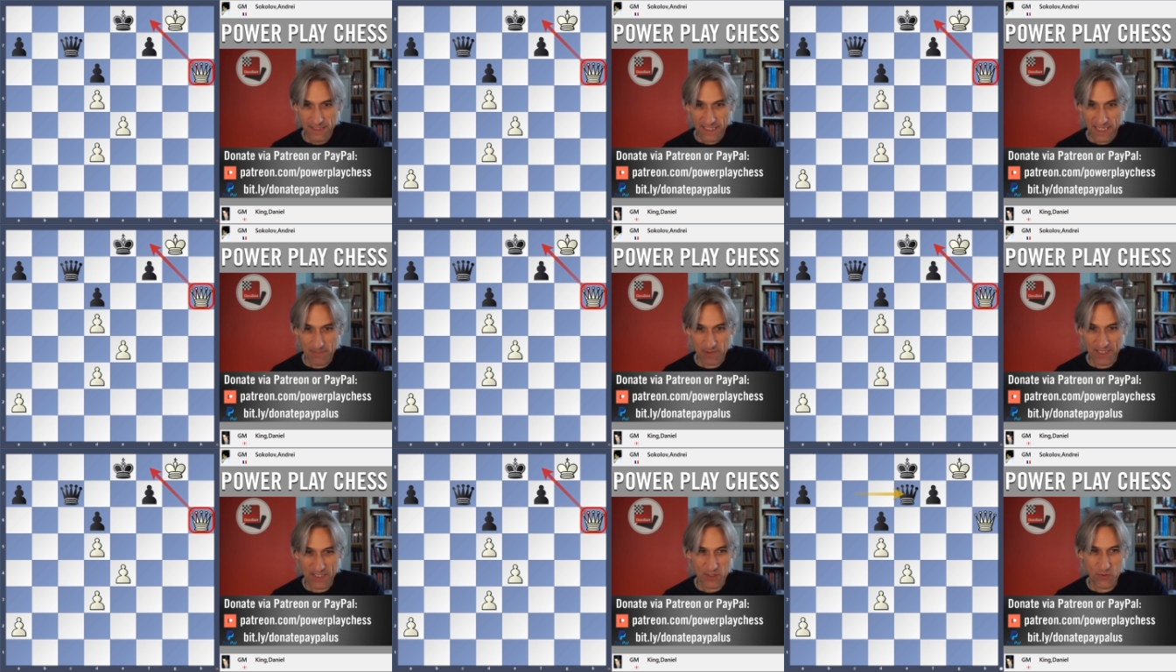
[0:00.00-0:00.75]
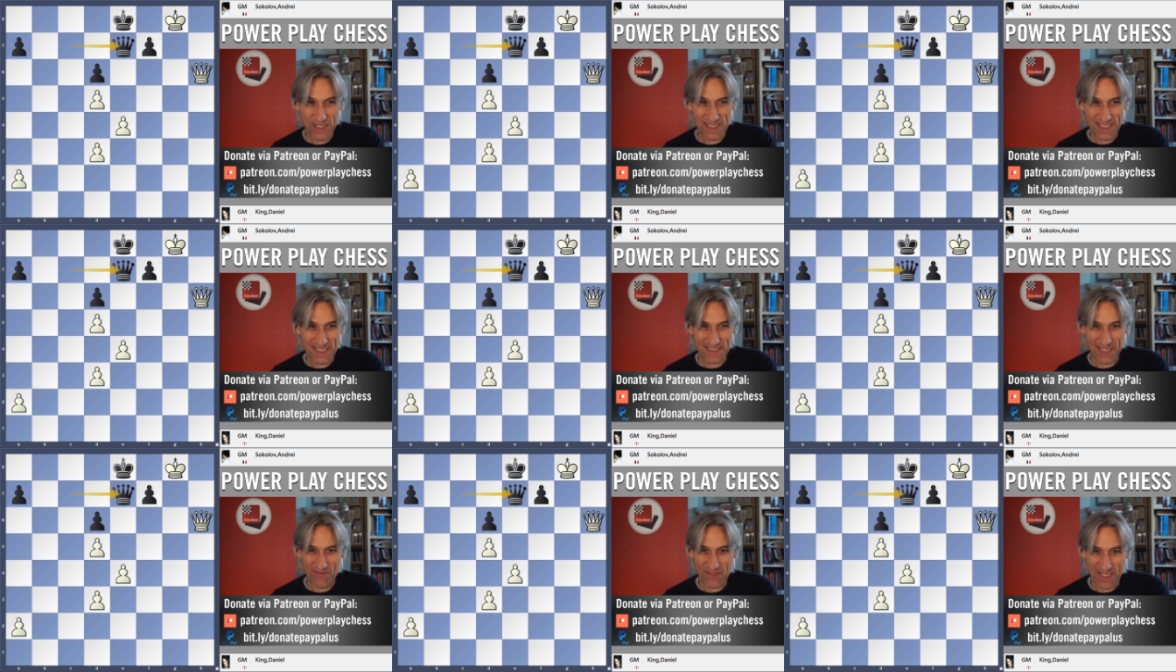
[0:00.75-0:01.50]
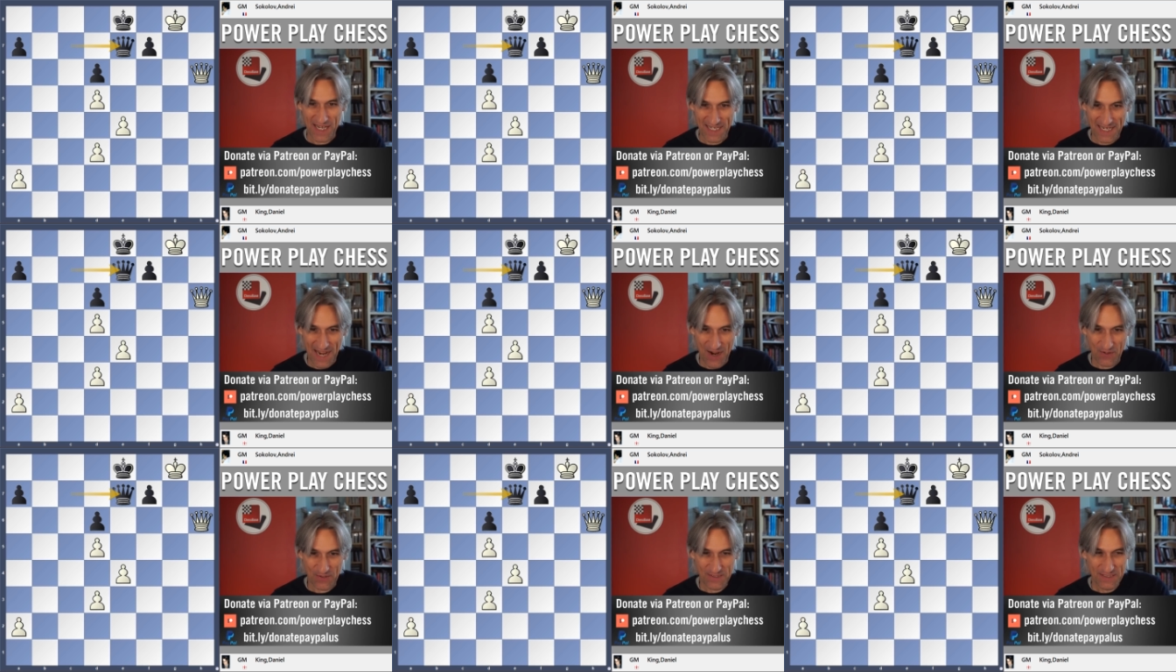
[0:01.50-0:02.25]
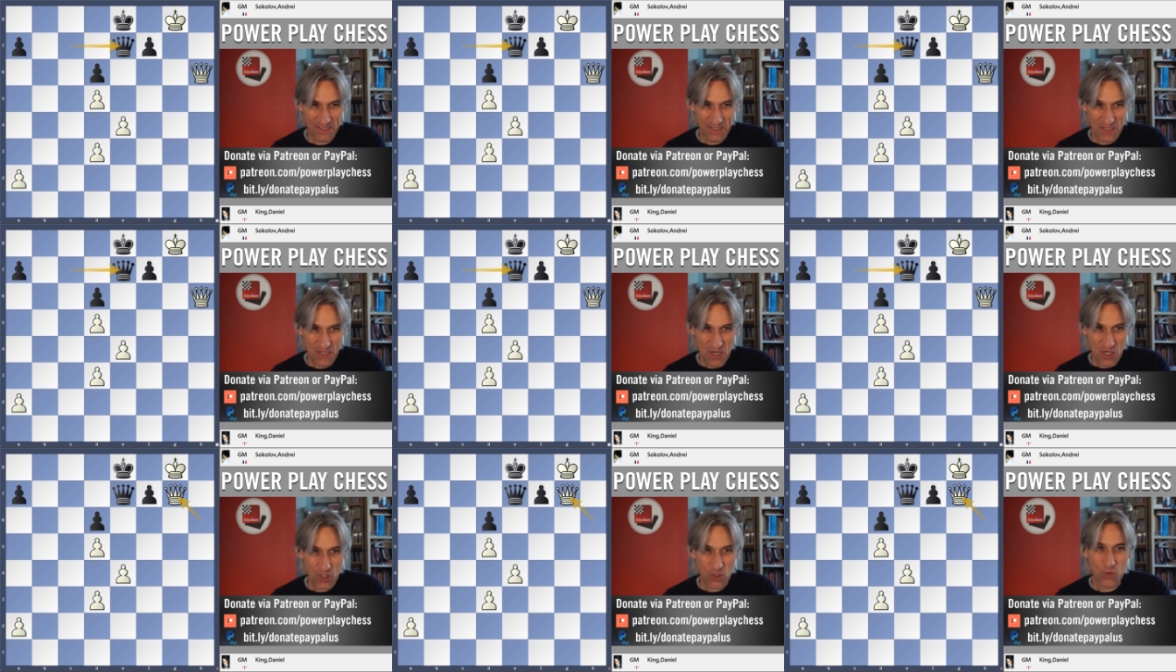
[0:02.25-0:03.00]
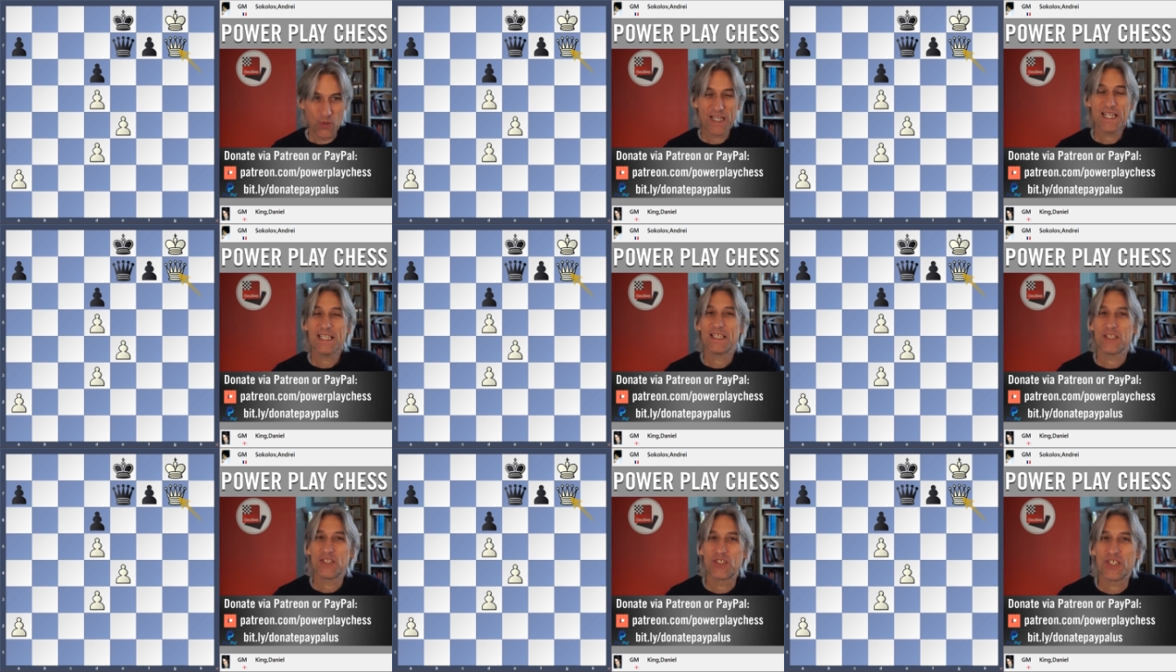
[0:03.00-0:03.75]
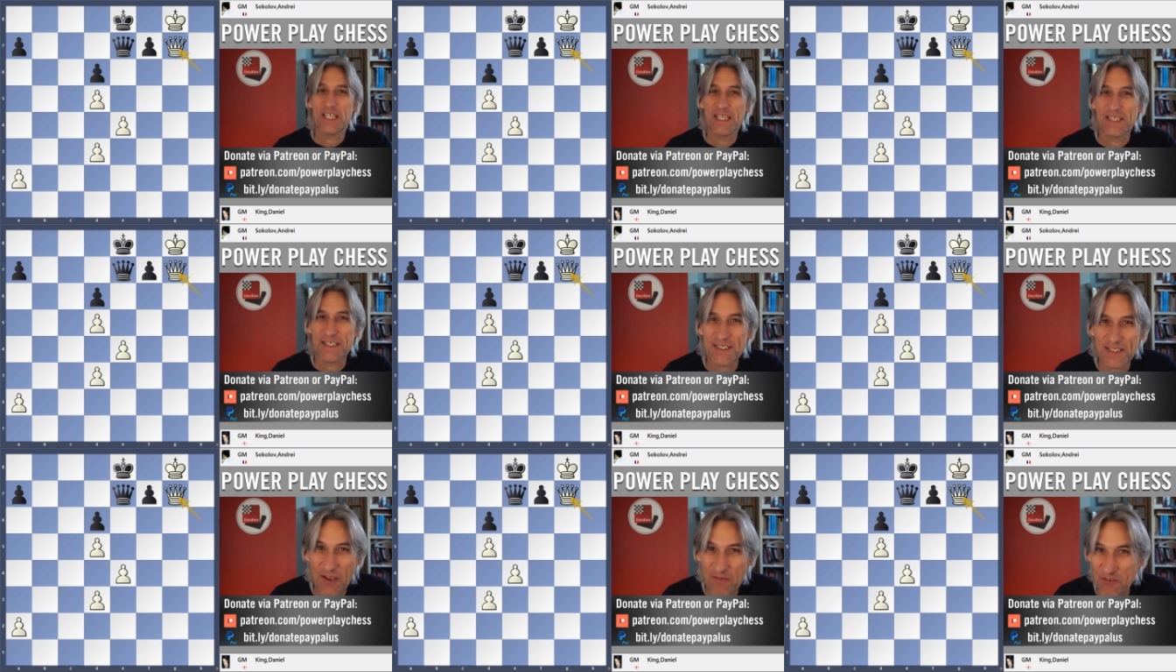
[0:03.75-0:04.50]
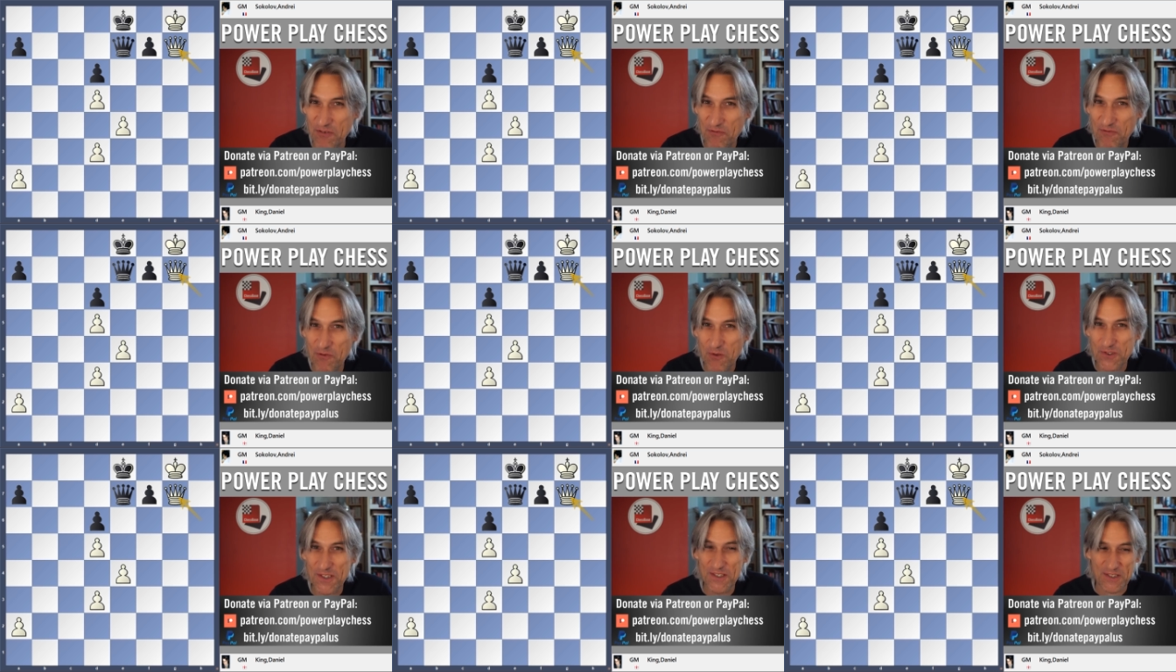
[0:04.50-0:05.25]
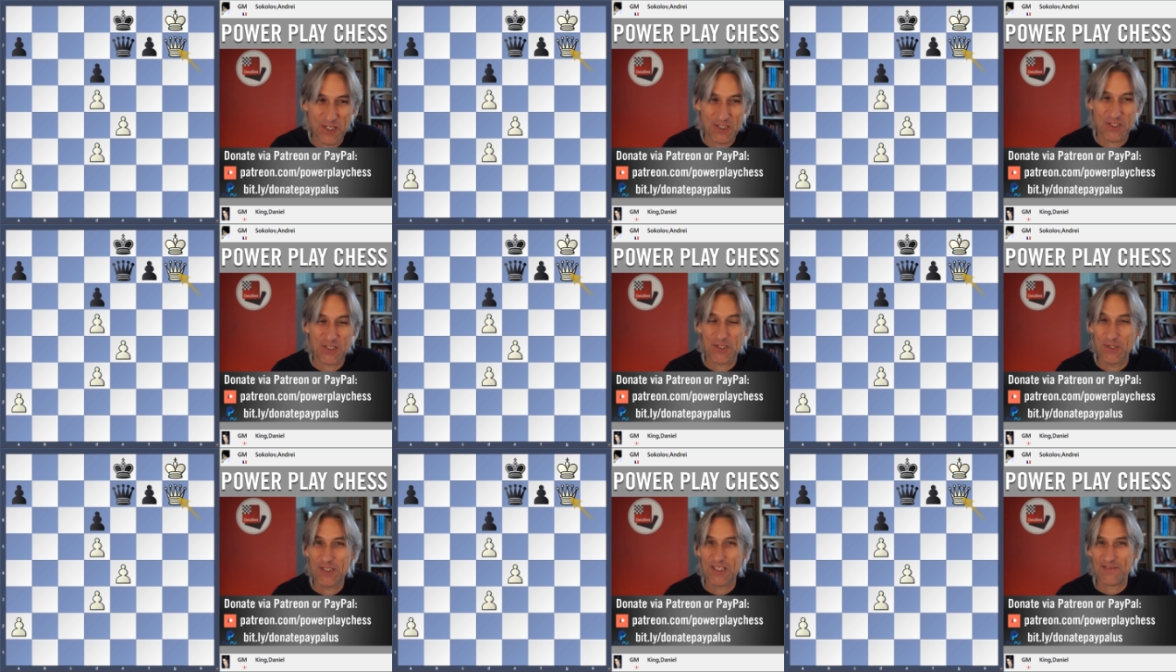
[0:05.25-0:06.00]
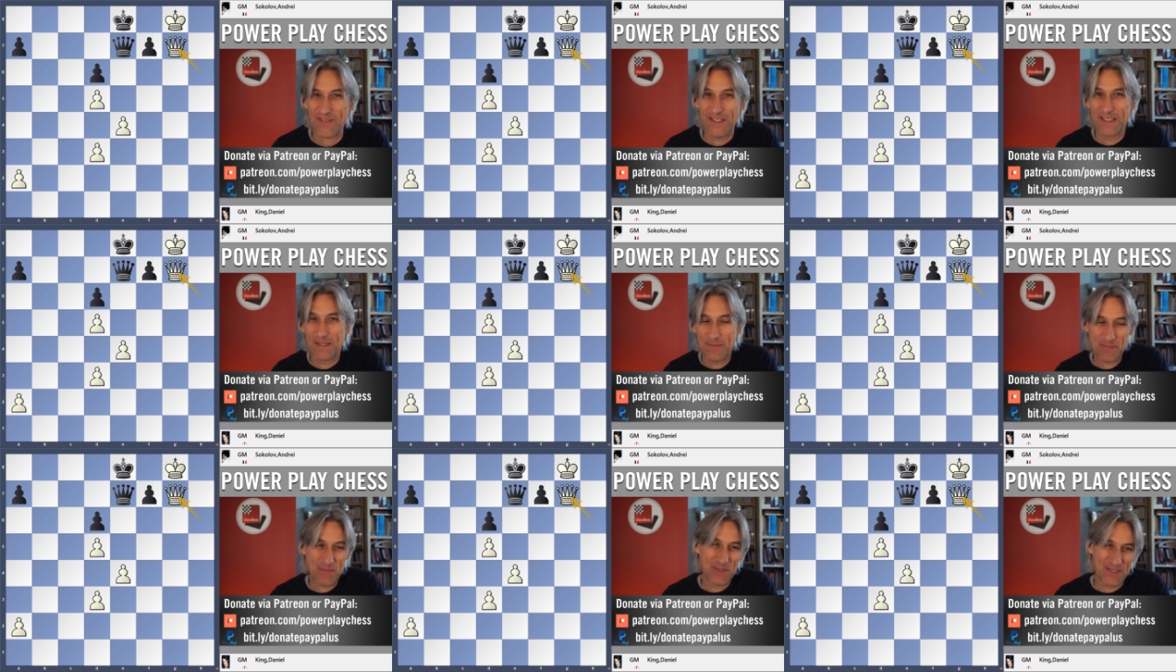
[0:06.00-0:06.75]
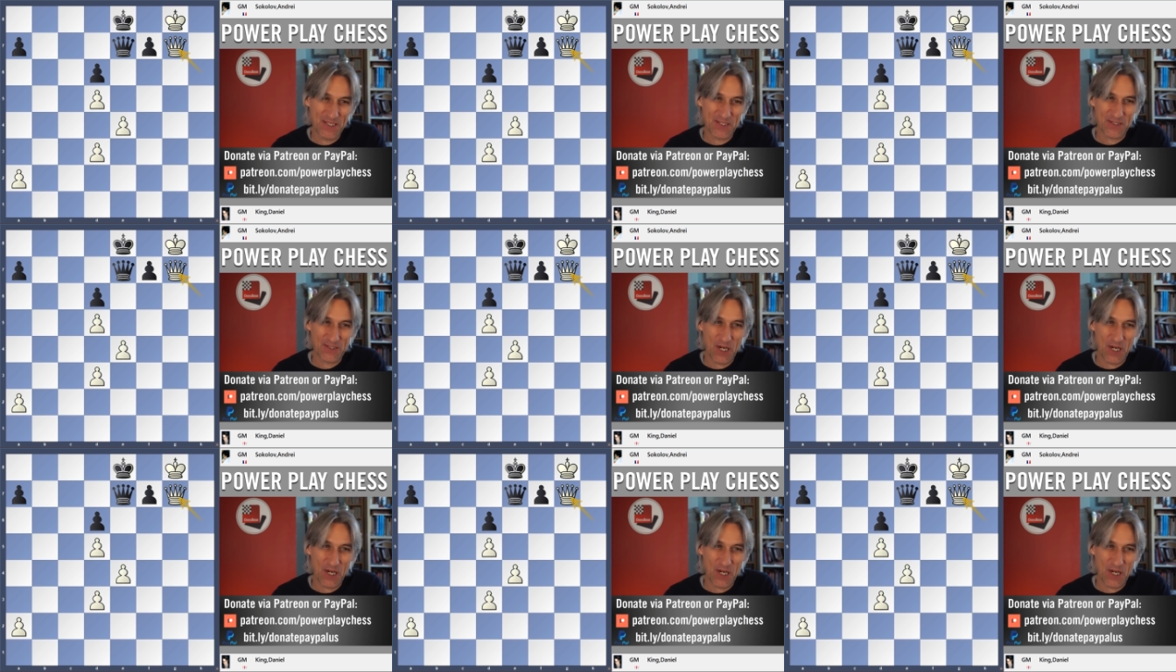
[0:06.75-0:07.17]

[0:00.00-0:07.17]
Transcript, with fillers: He played queen e7, and now queen g7 forces a Zugzwang position.